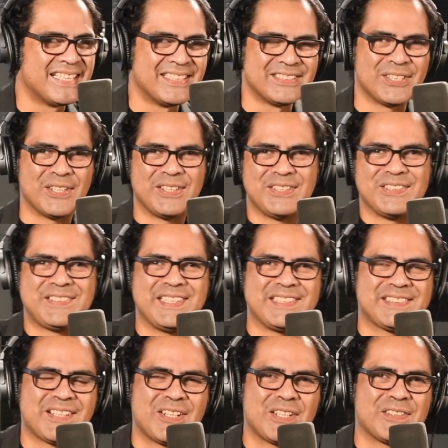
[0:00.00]
to. So you see,
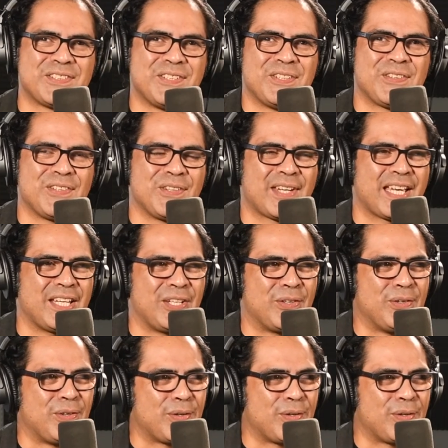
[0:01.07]
startups, you you you you